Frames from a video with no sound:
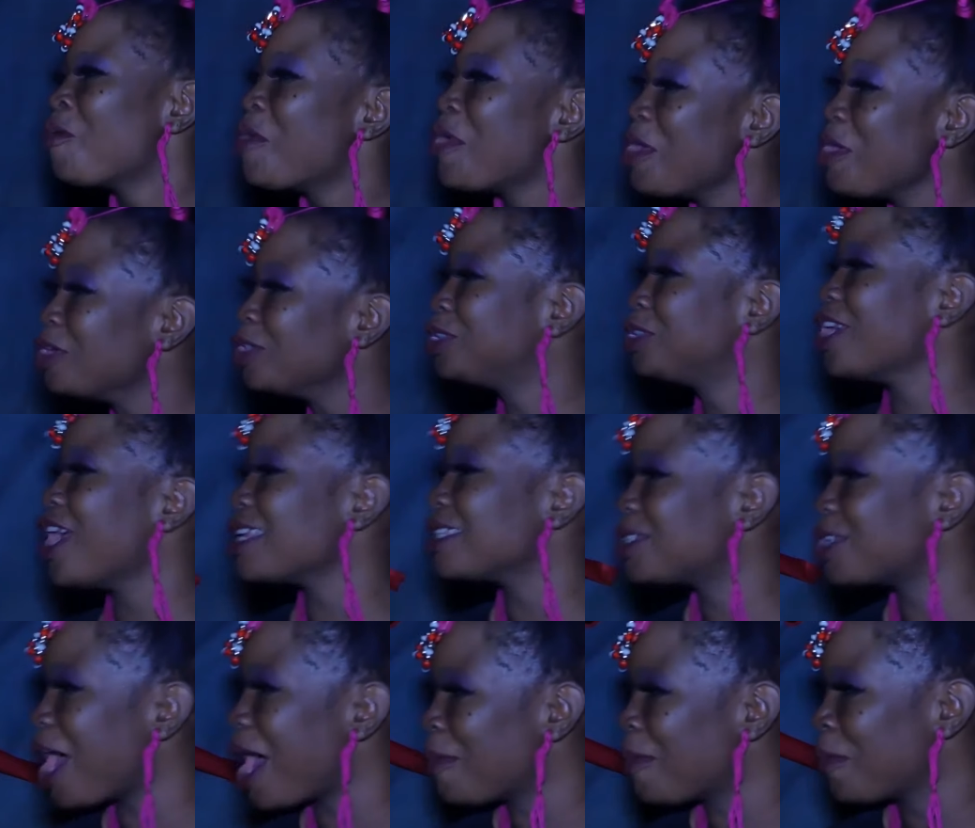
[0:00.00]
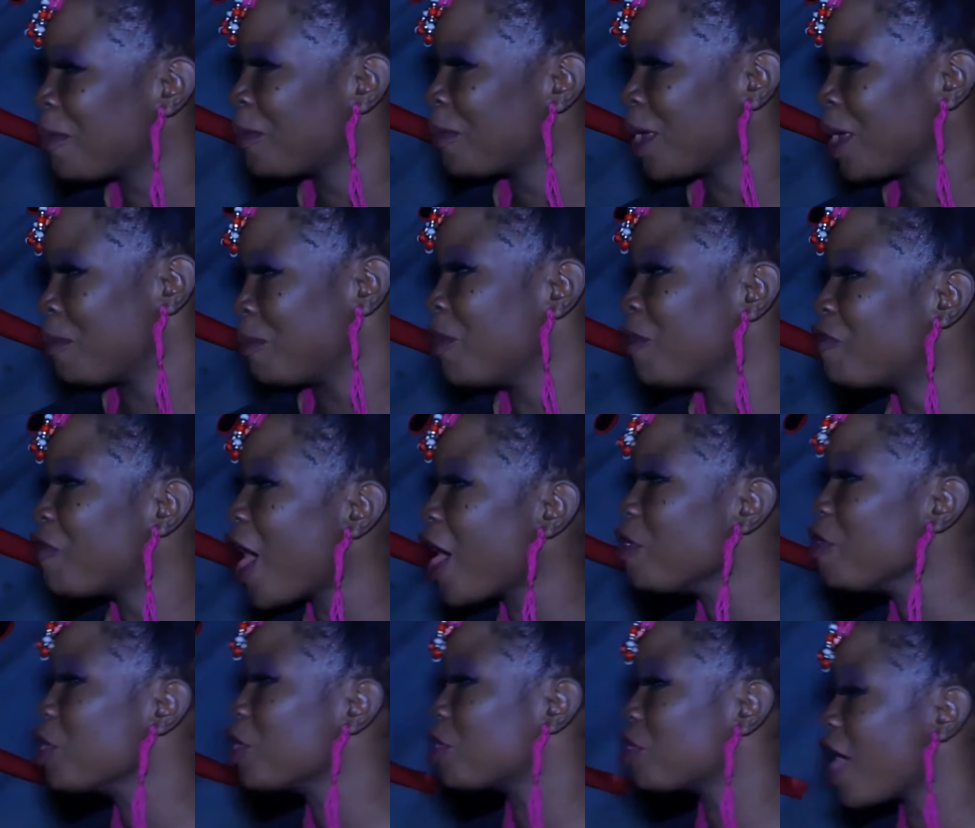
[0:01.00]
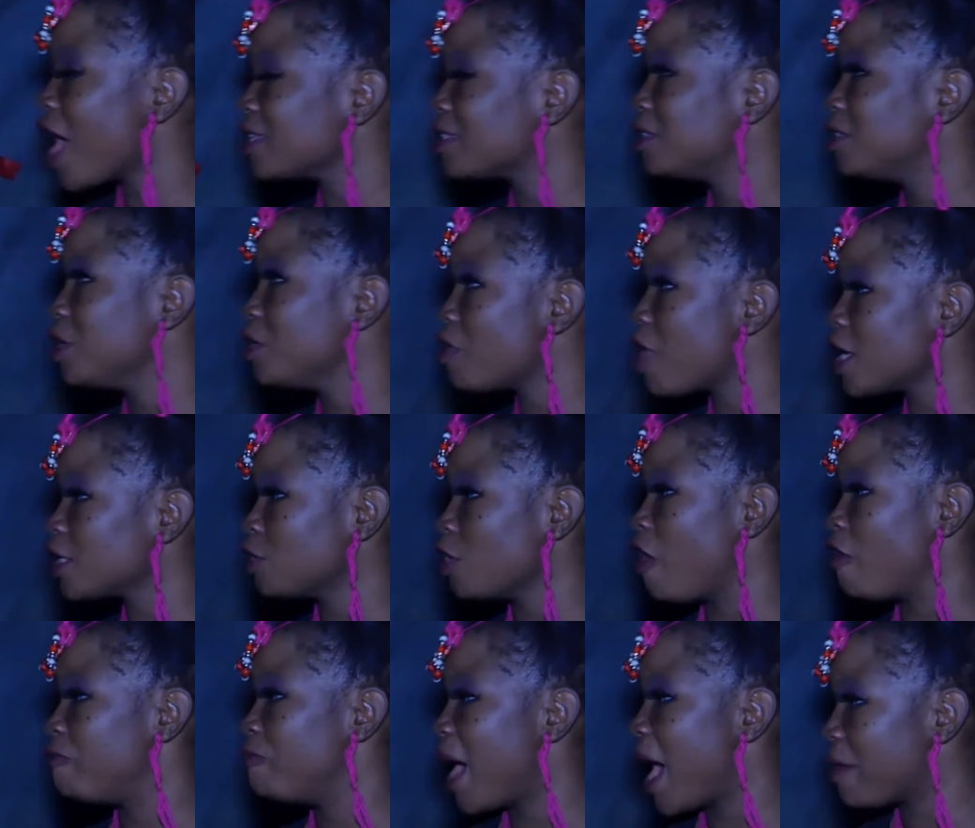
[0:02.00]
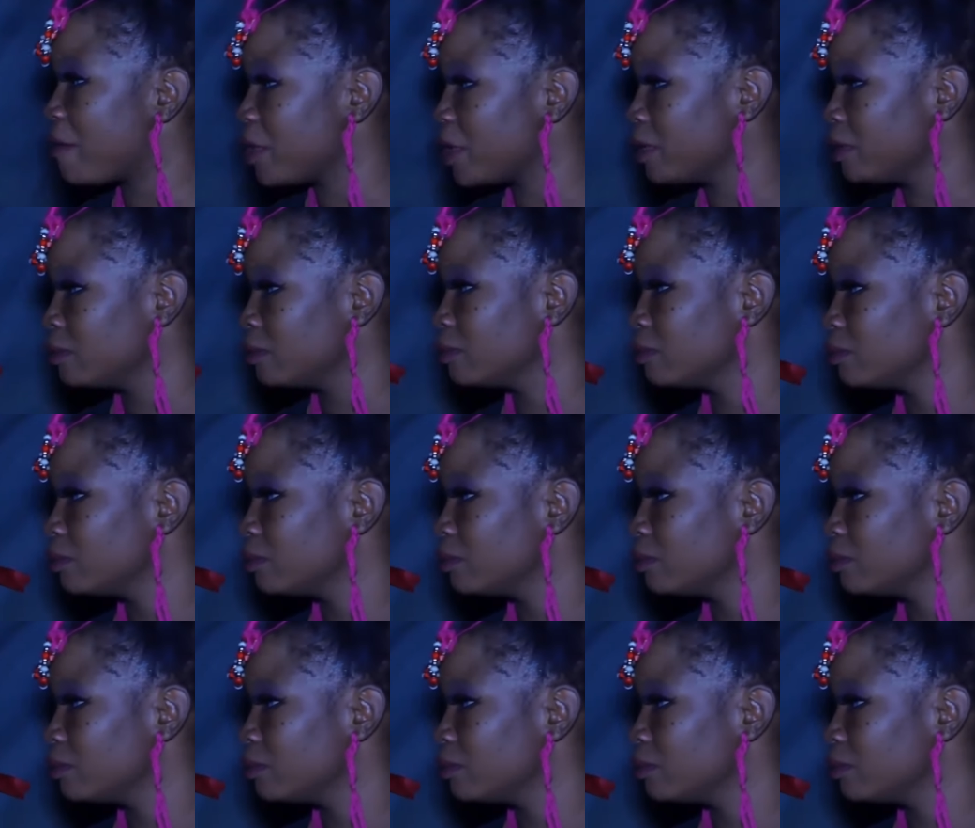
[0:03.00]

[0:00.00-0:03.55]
Will you shut up before you cut the rod of Mary?